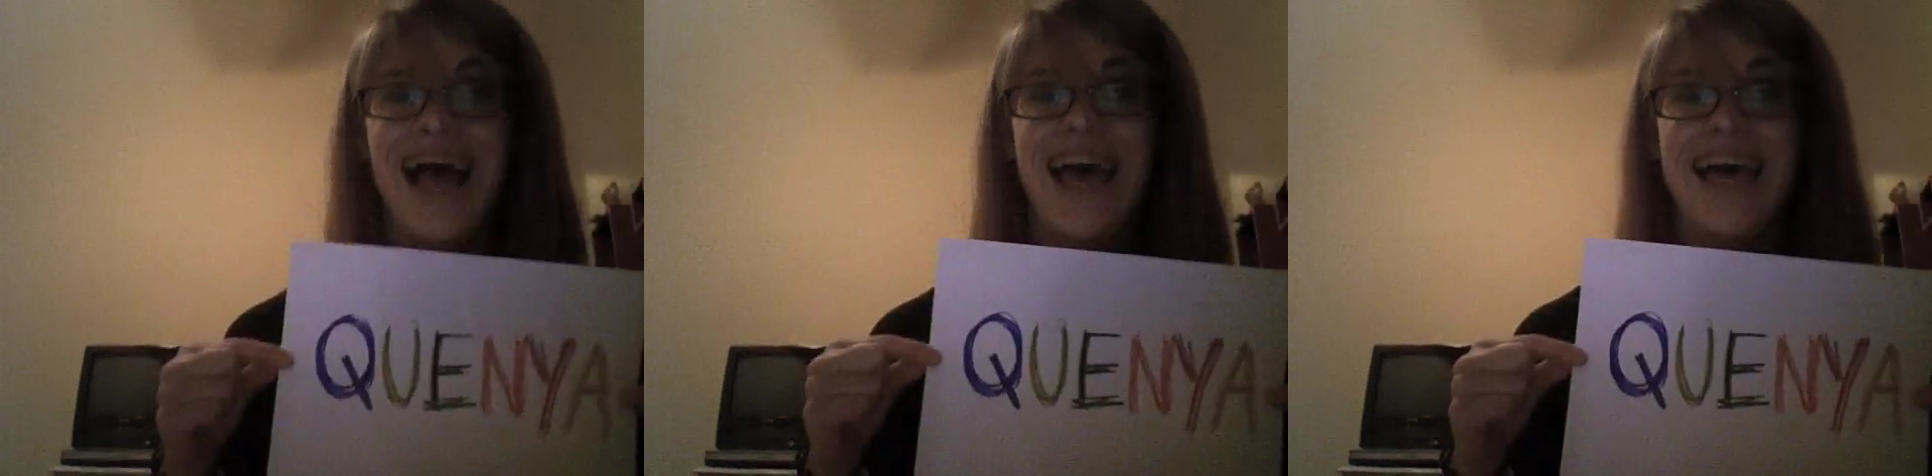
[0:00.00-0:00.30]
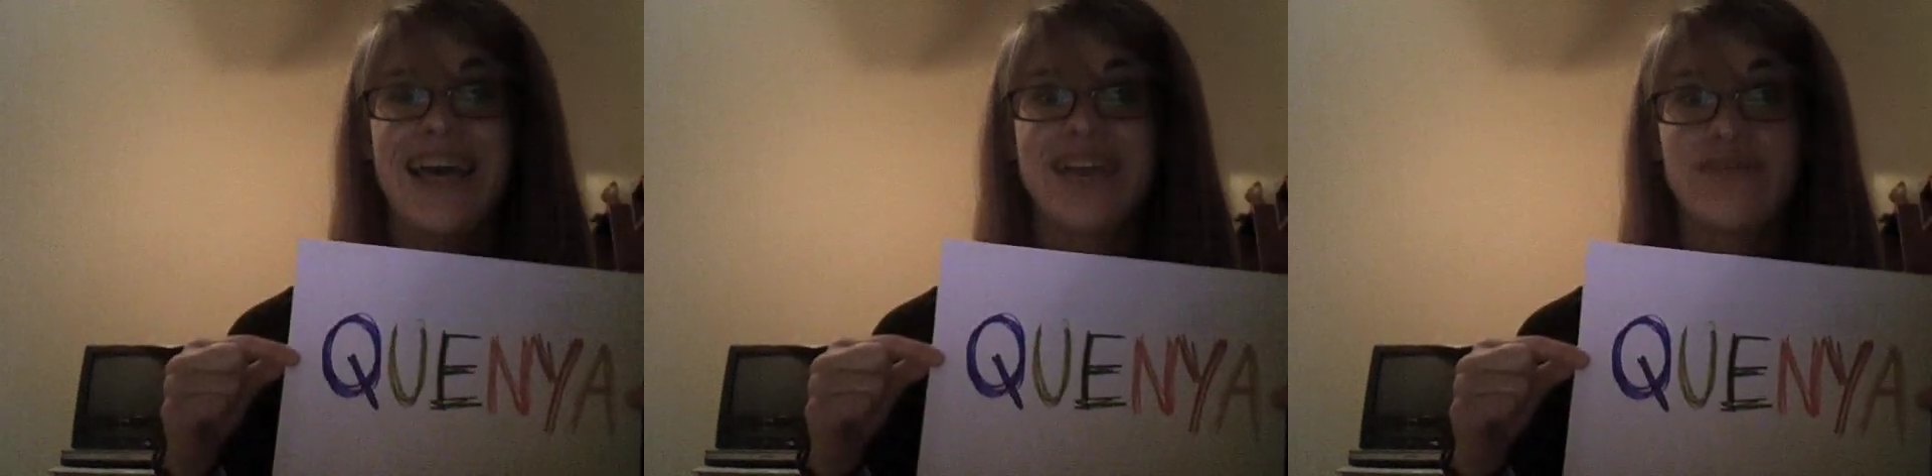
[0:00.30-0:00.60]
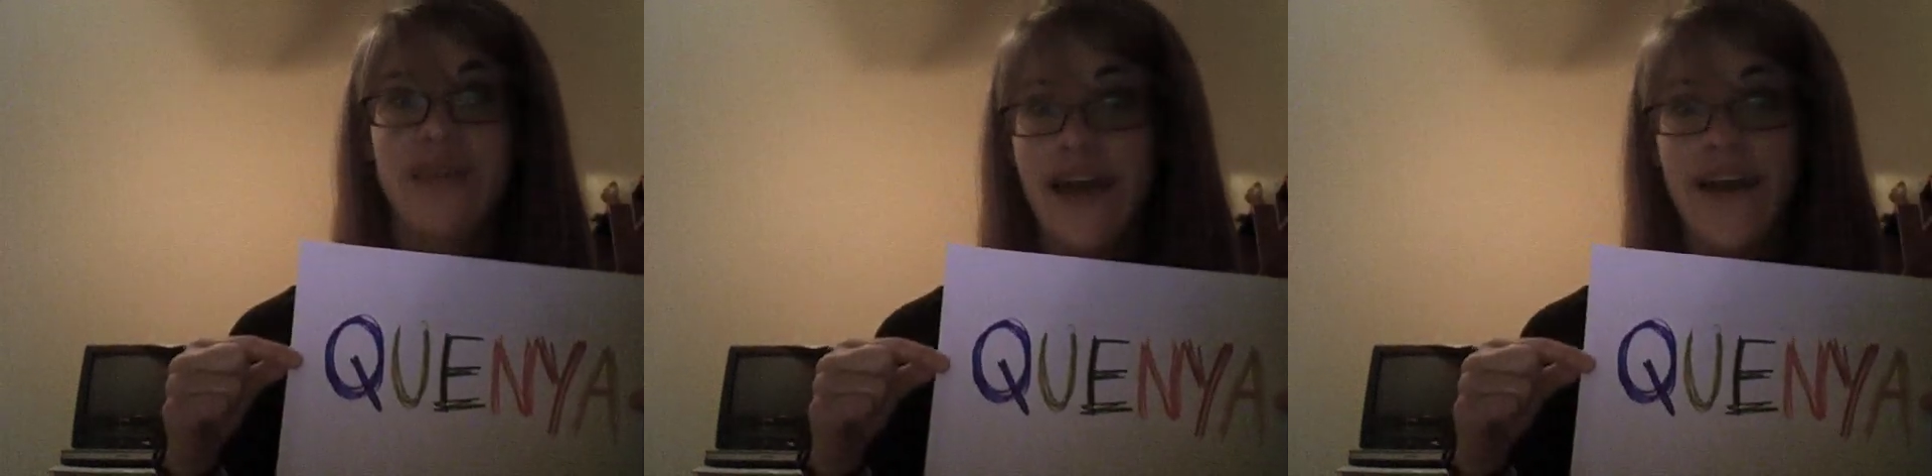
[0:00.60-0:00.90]
And guess
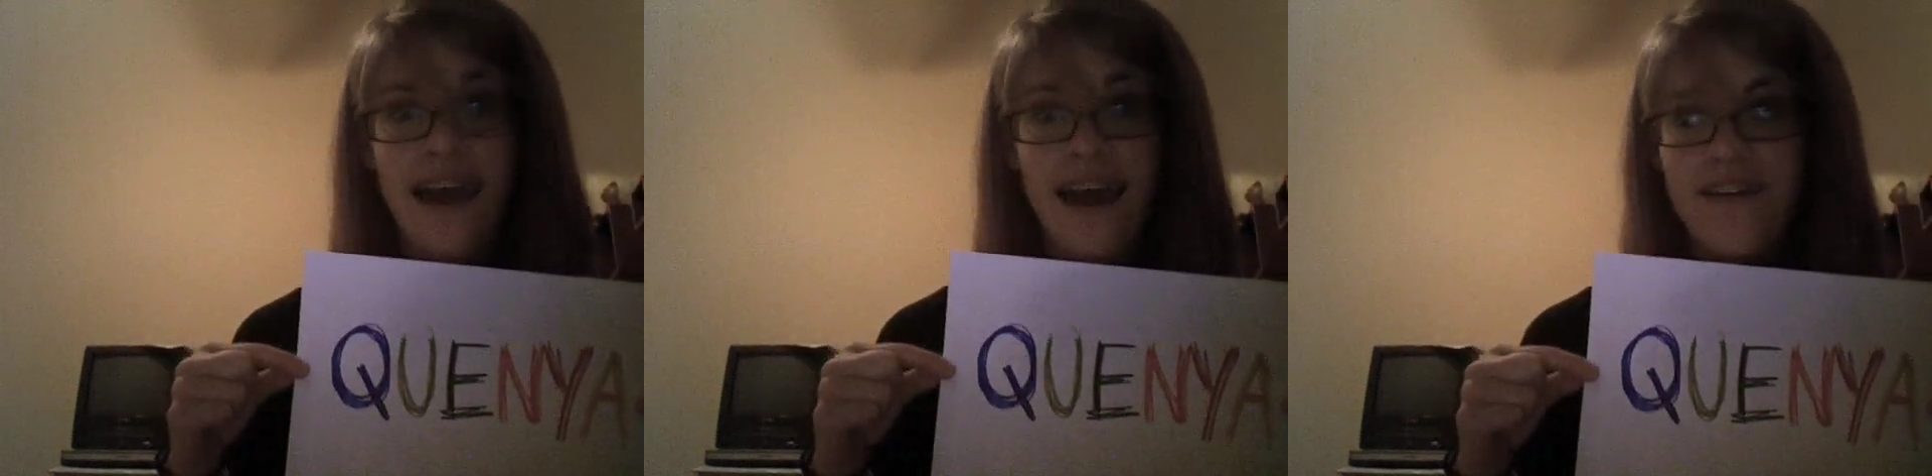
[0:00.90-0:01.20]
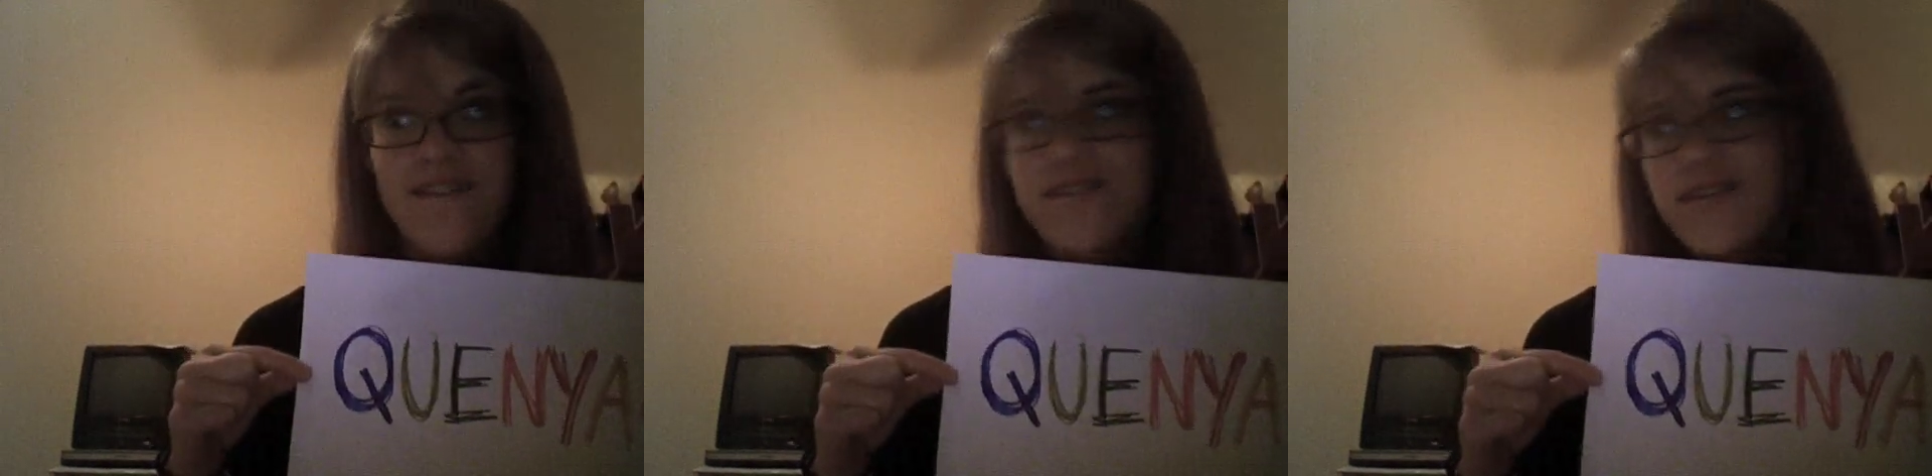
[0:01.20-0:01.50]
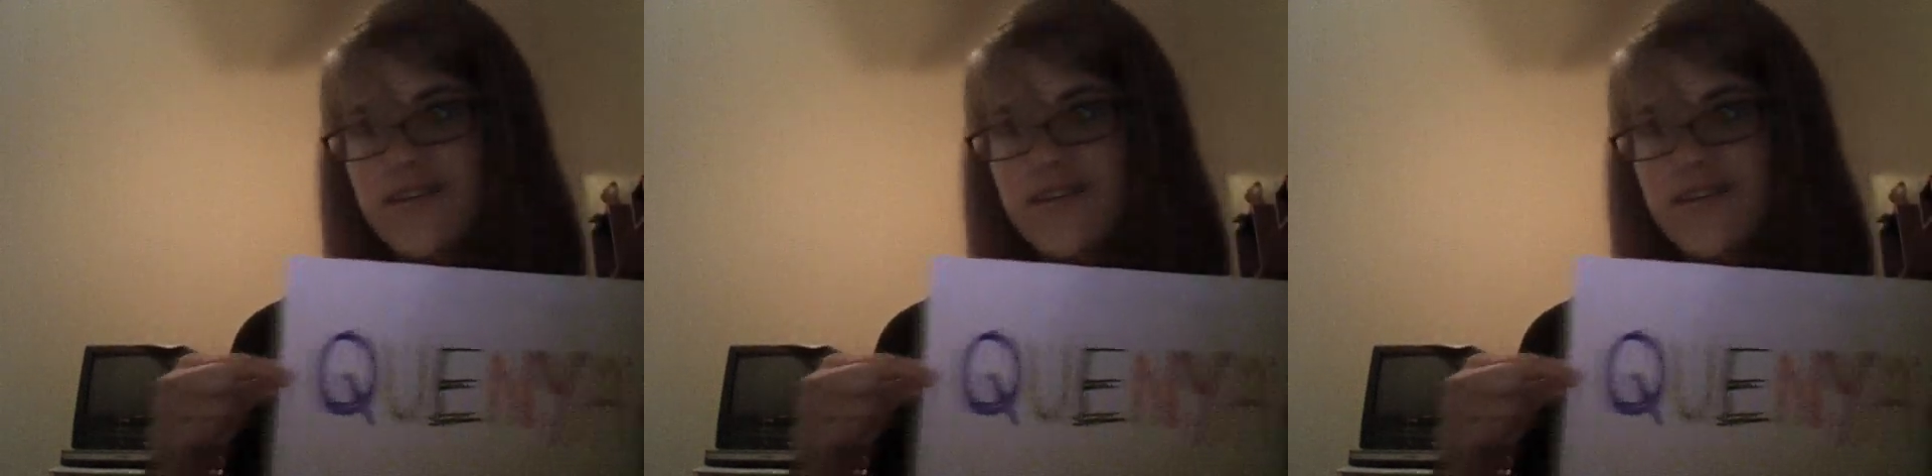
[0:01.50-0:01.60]
what I have